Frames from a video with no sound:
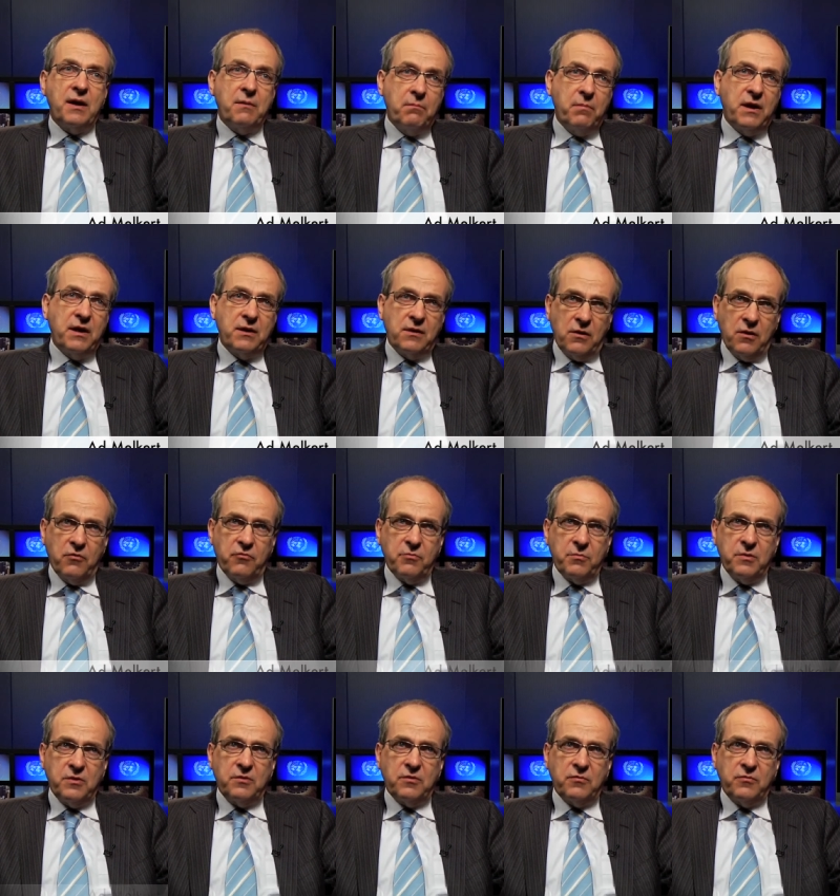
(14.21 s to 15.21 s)
and by the
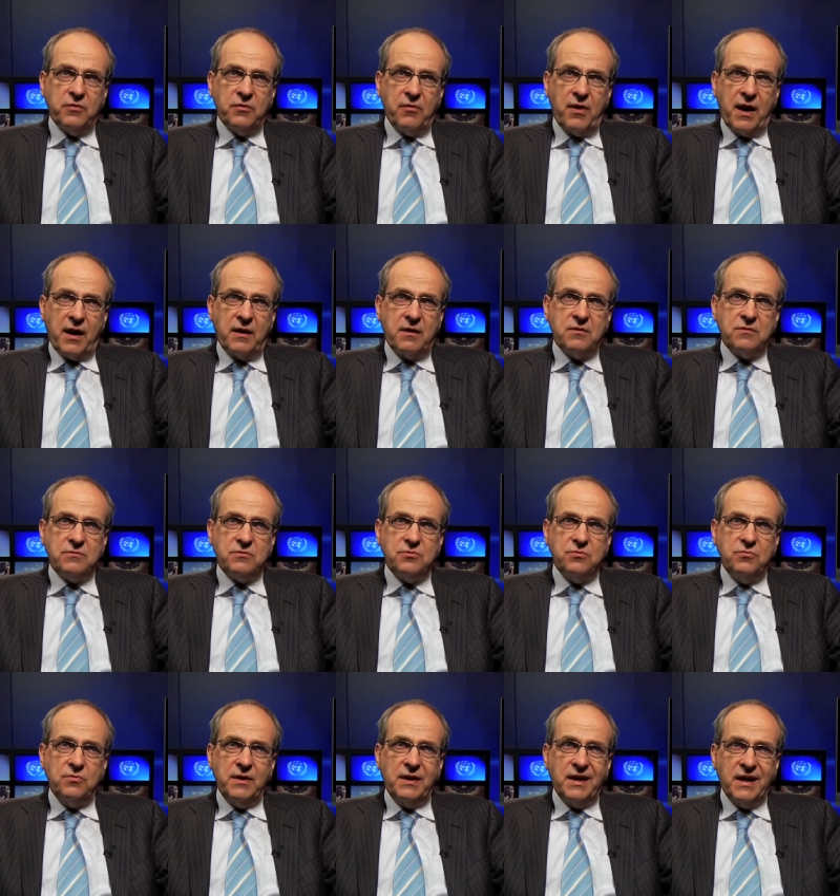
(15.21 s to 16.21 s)
government of Iraq
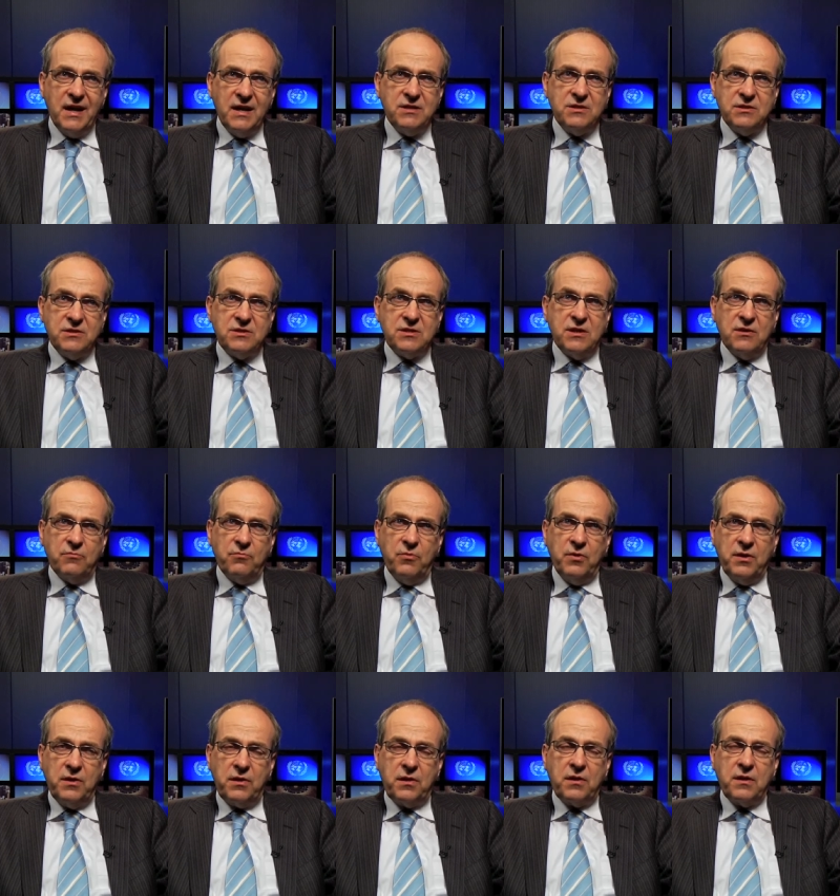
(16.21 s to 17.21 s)
to engage itself
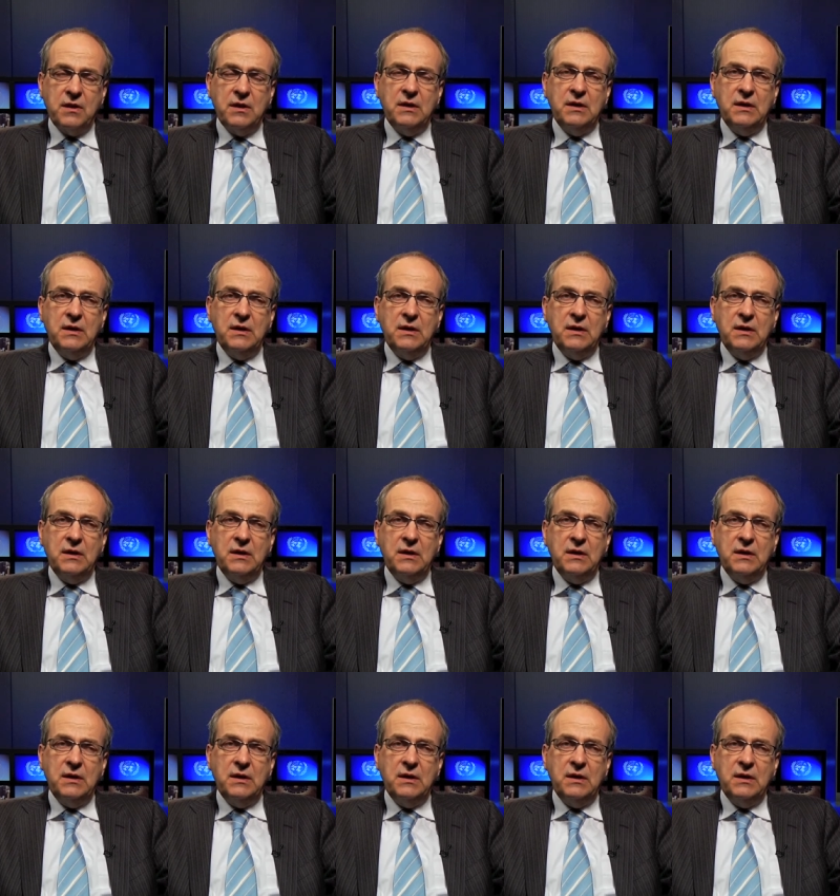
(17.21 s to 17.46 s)
with